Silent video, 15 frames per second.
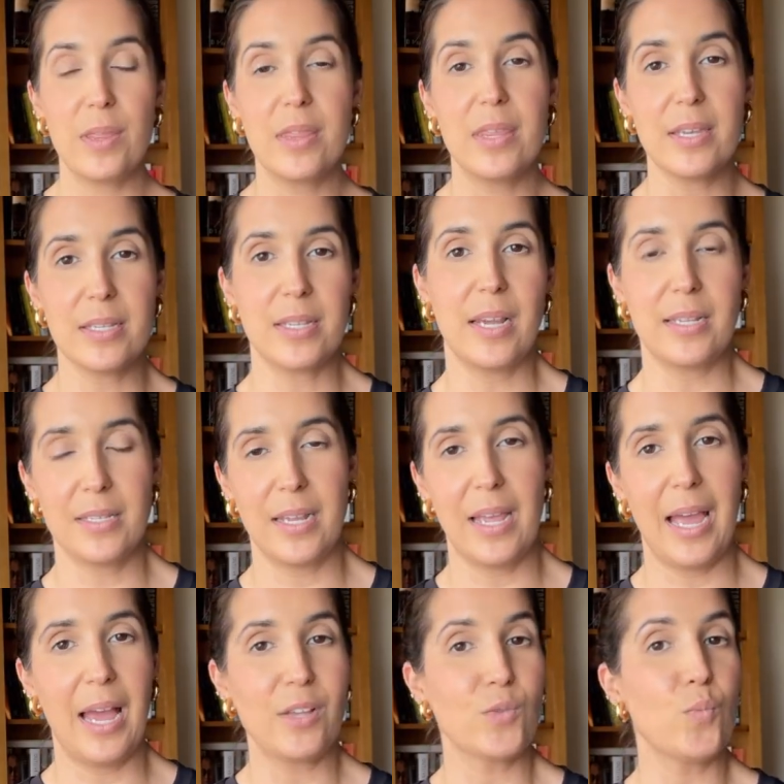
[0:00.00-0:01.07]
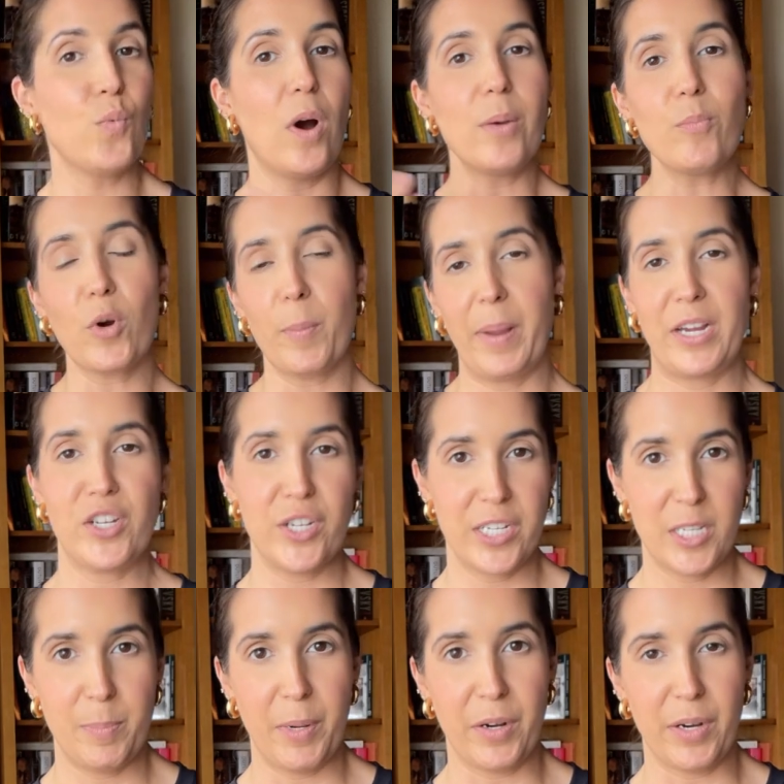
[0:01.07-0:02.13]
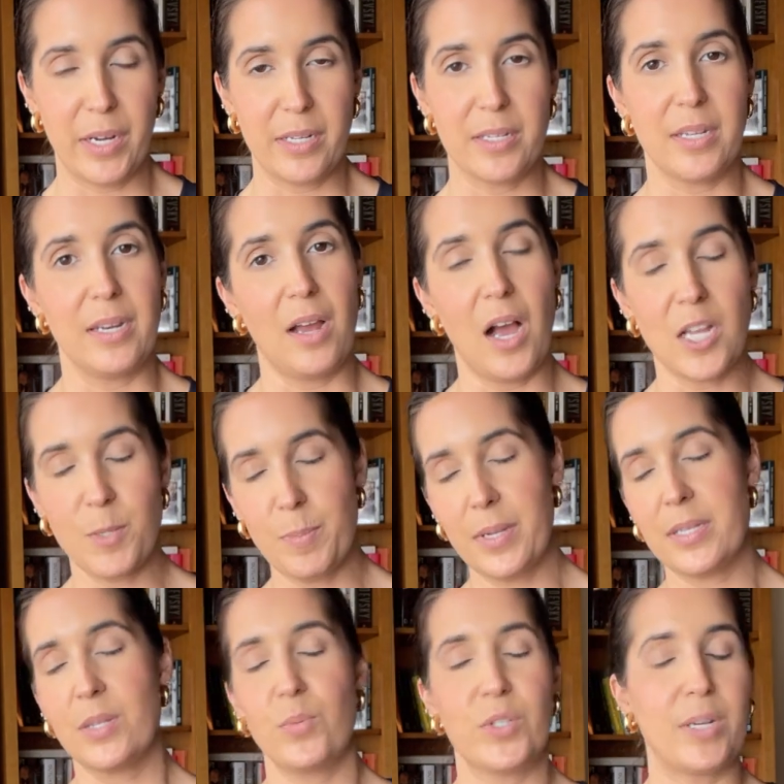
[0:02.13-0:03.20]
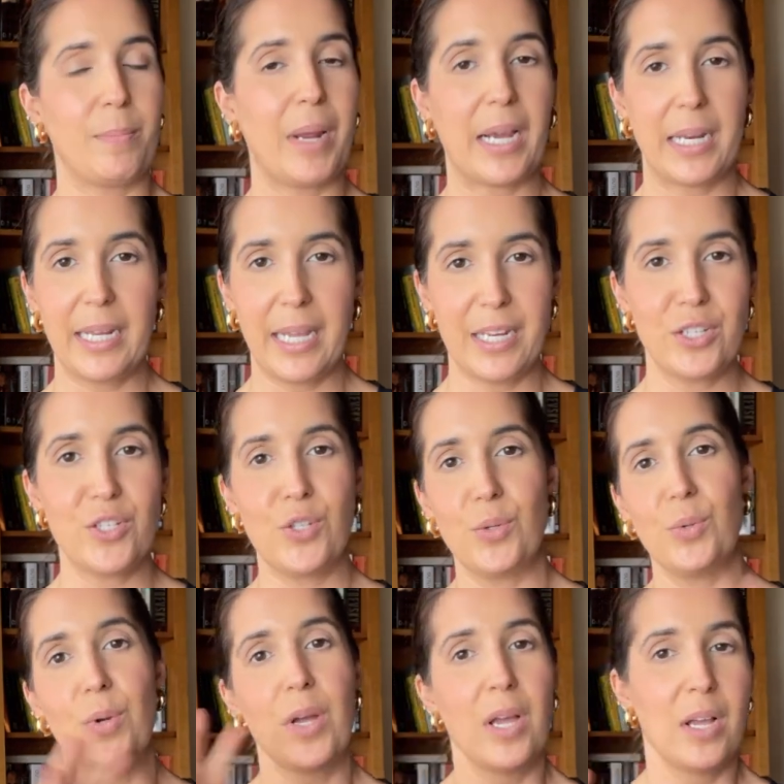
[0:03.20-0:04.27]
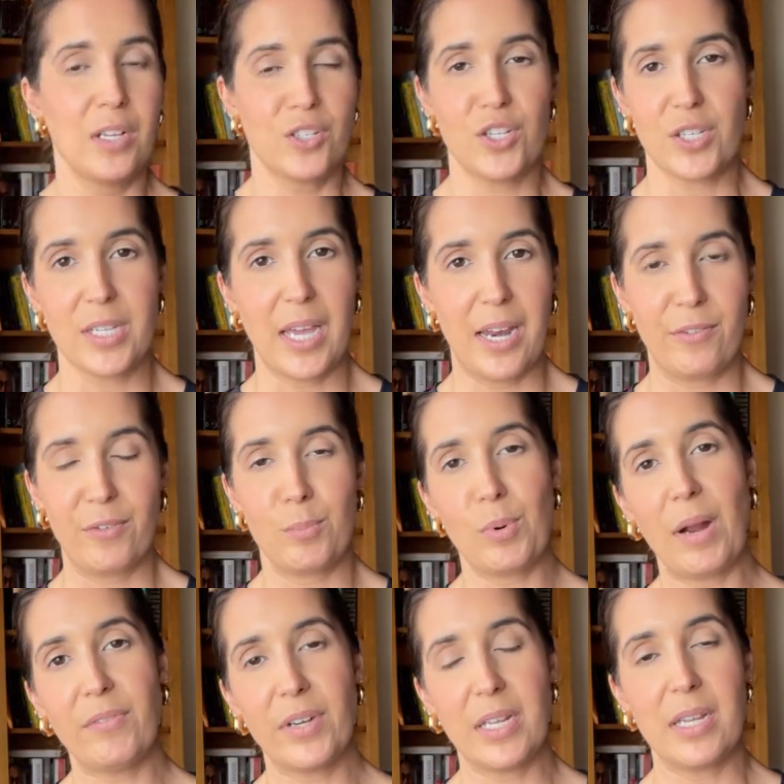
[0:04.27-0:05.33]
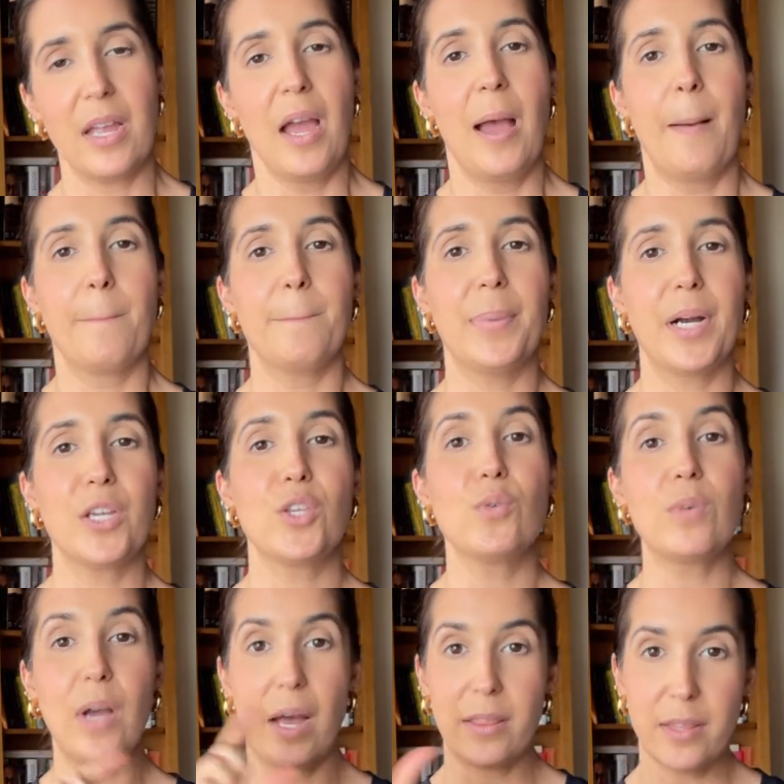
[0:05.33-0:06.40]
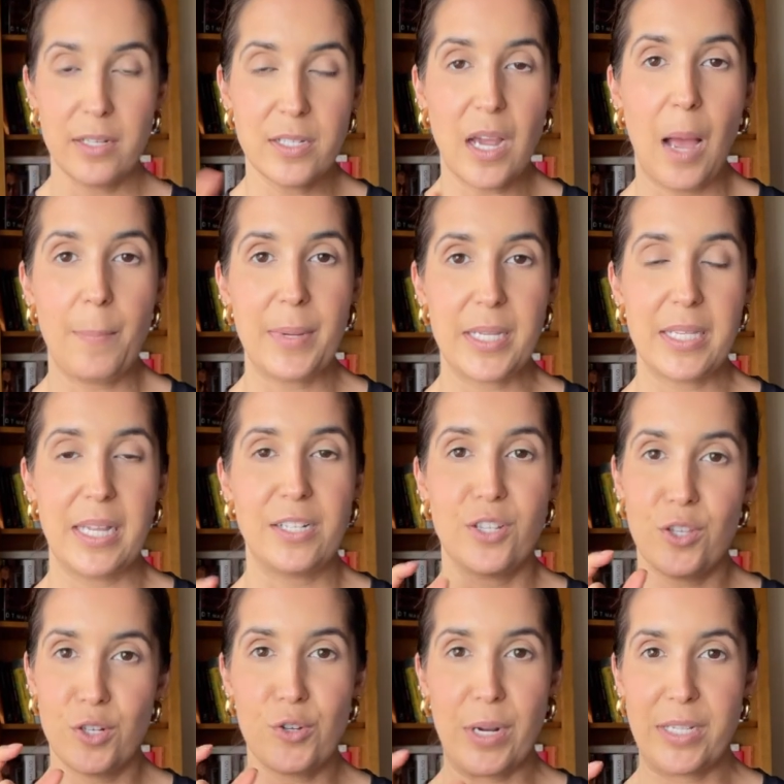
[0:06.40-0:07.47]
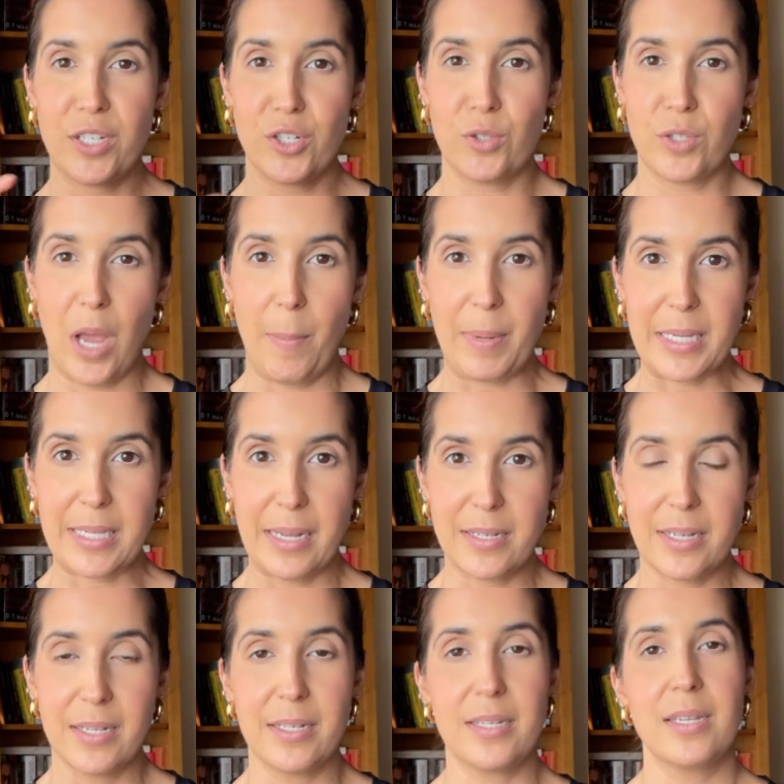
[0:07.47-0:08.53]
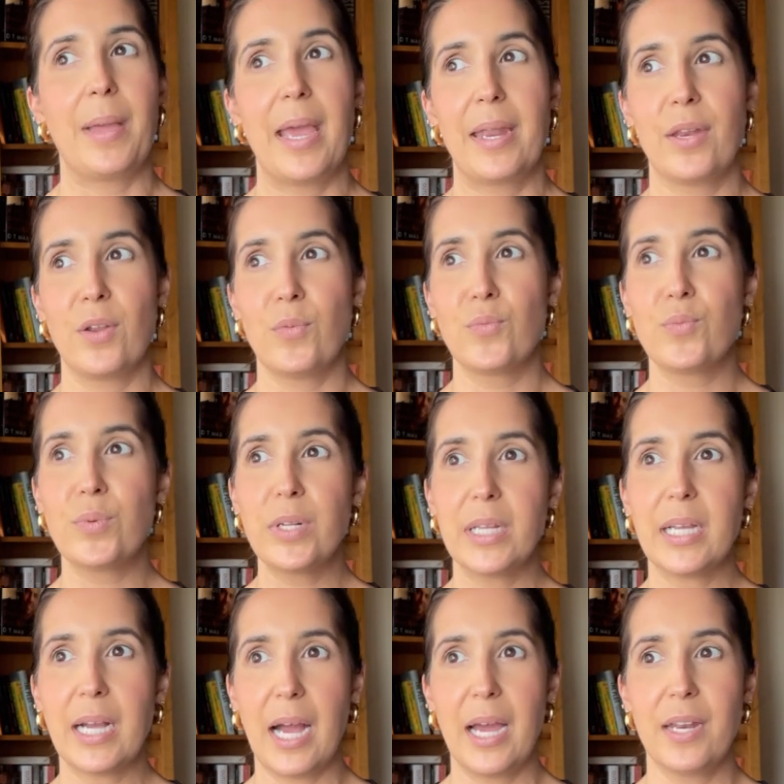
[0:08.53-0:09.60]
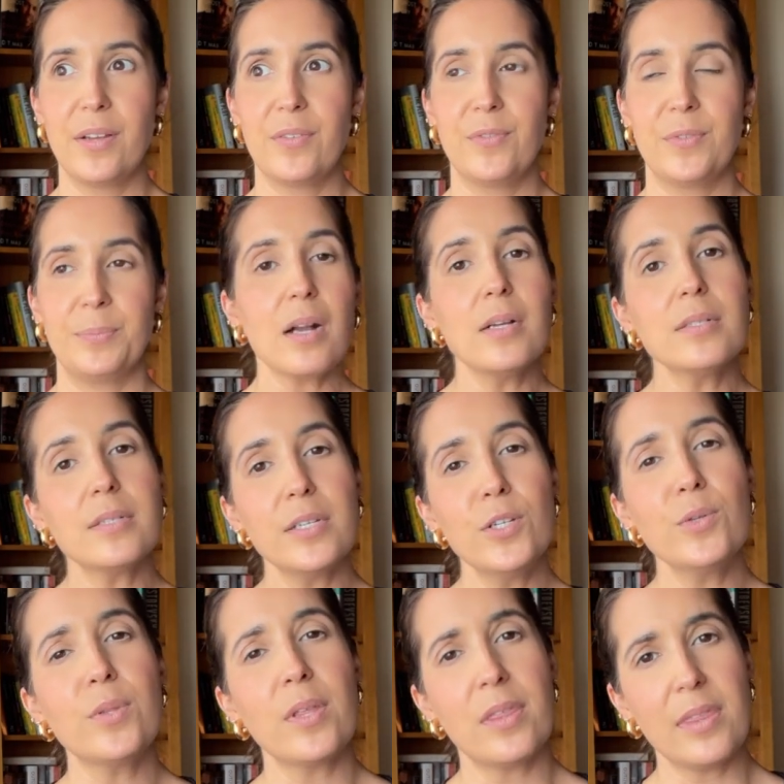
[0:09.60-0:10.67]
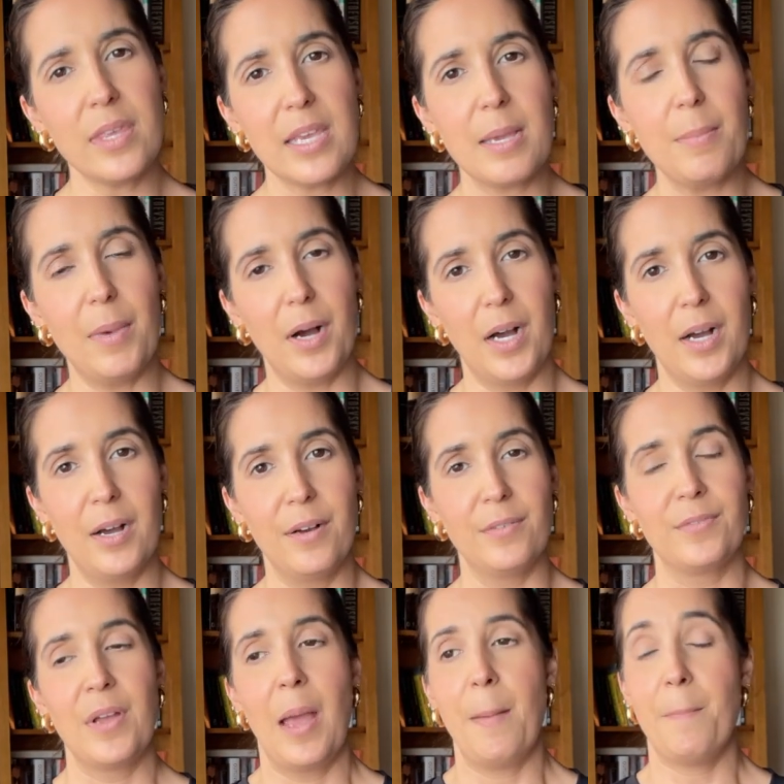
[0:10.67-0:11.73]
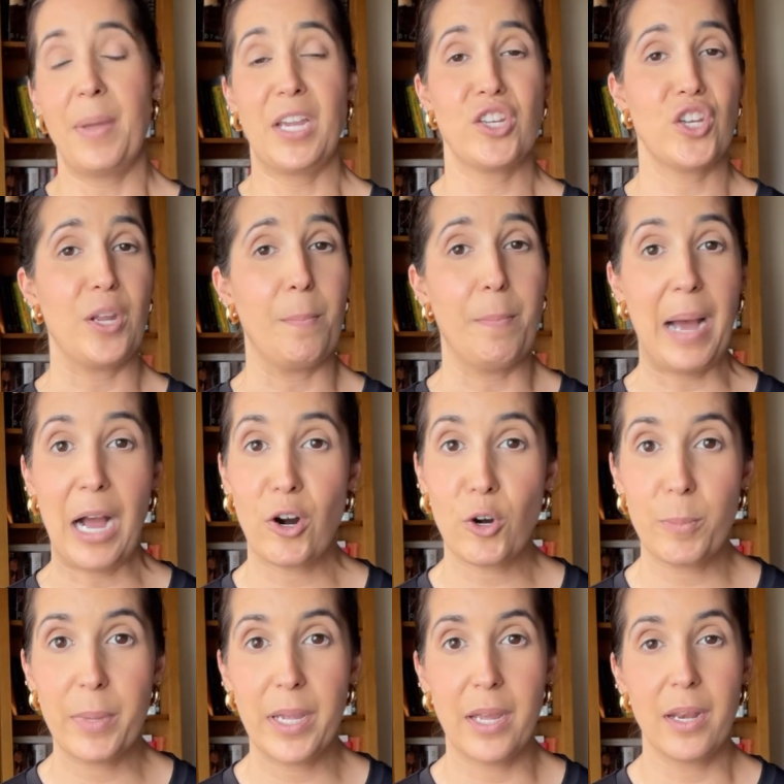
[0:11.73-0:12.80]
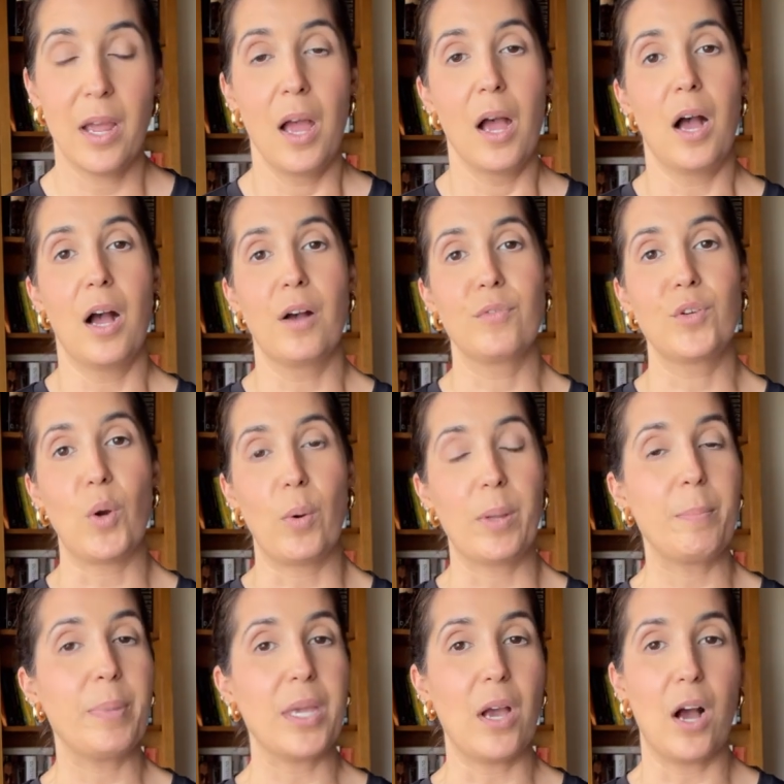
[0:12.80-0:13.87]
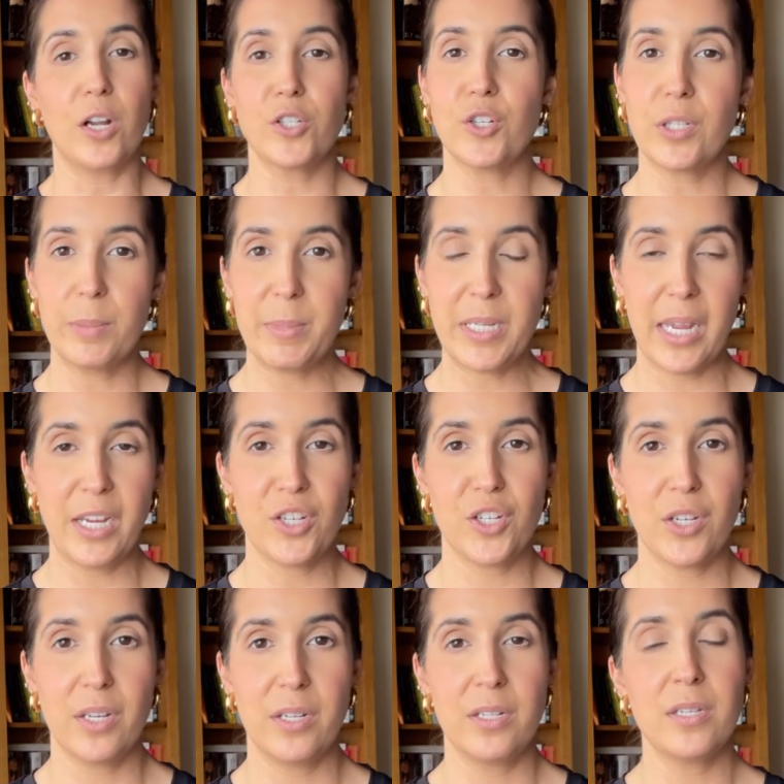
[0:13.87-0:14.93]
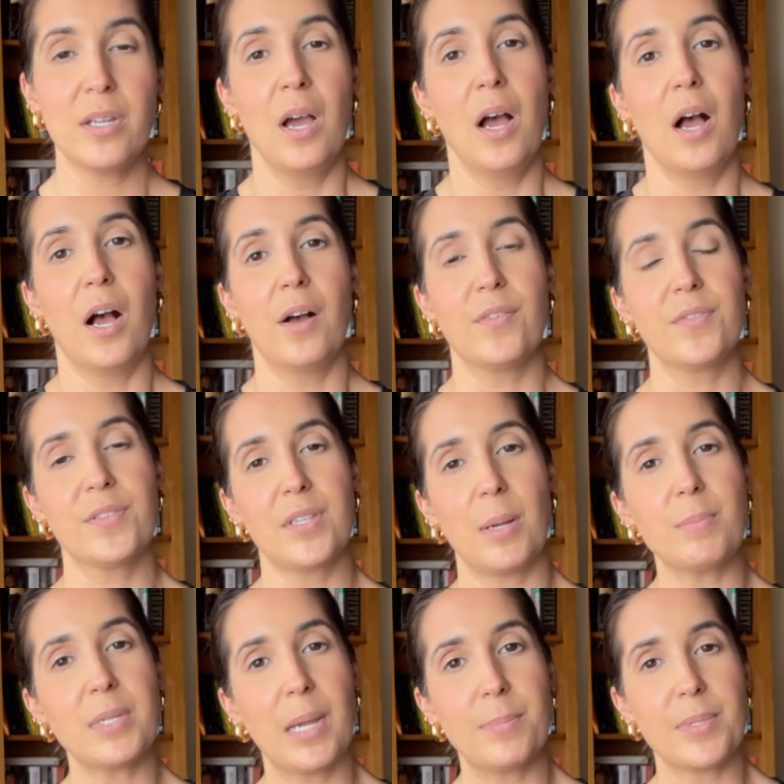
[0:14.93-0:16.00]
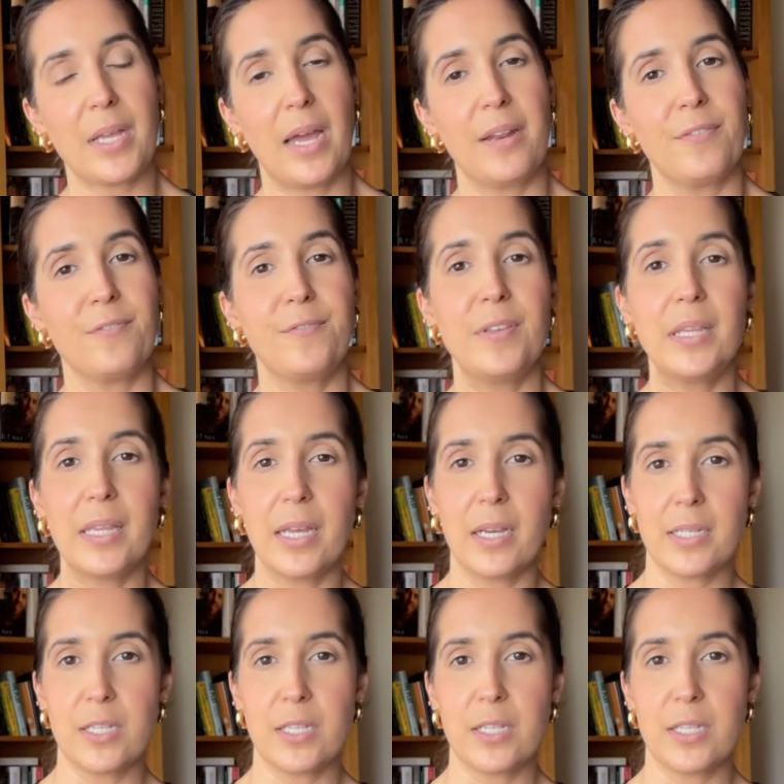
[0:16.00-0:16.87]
this essay has one more patient experience in hospice, which I'm not going to get into just kind of for brevity, but you got the topic sentence, the transitional topic sentence, and it really kind of continued the theme of patient empowerment, of going beyond your limitations, of sometimes kind of feeling a